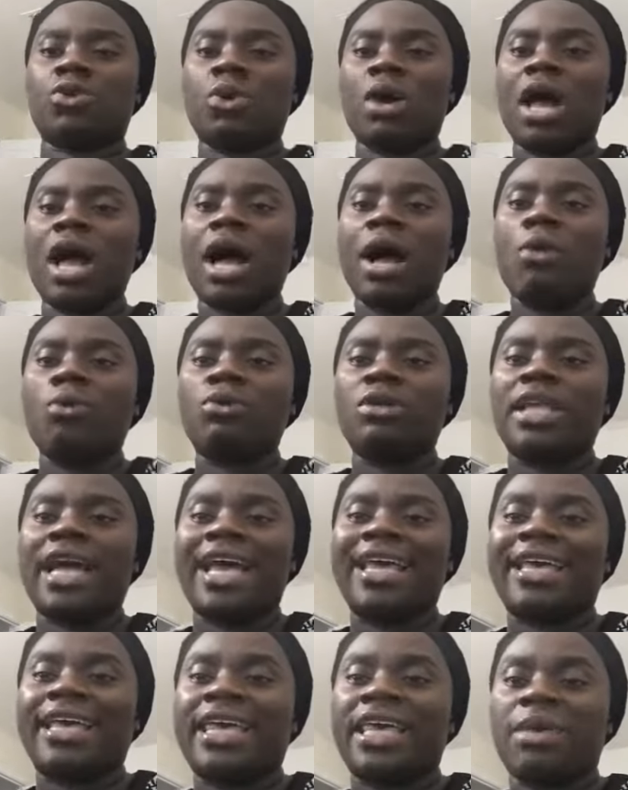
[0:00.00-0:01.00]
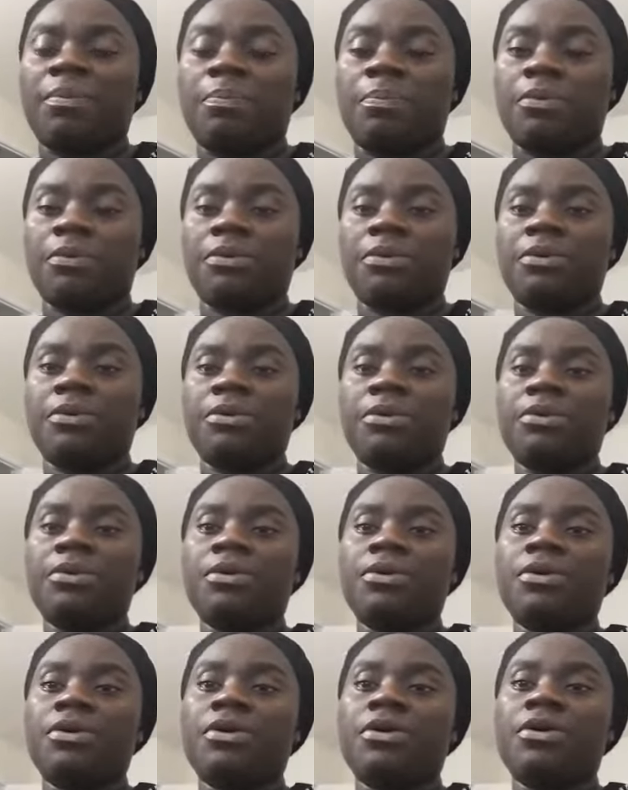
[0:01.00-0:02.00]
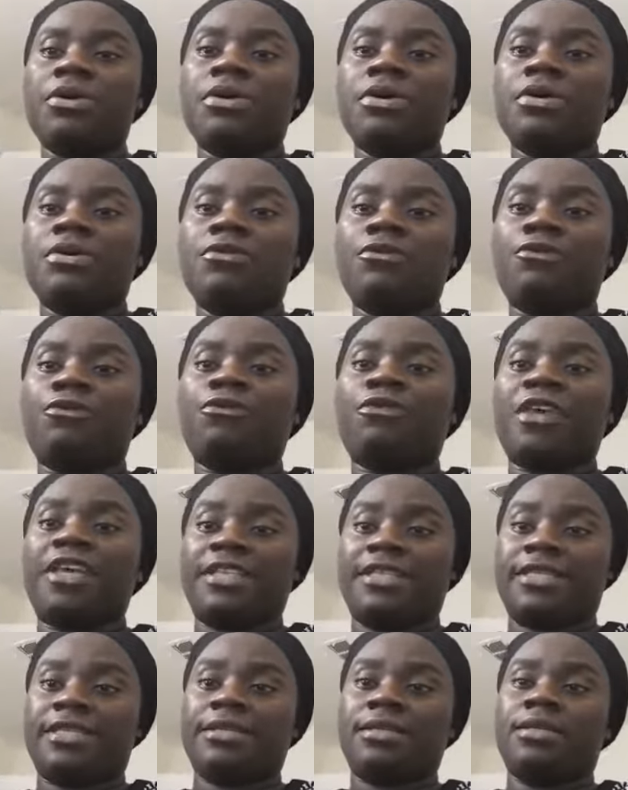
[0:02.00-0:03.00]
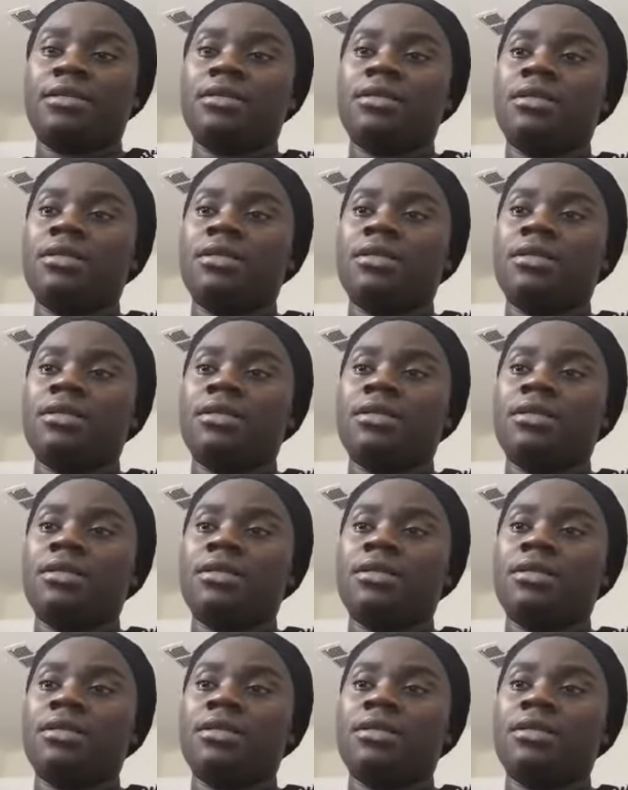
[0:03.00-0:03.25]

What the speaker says: so how would I keep fit?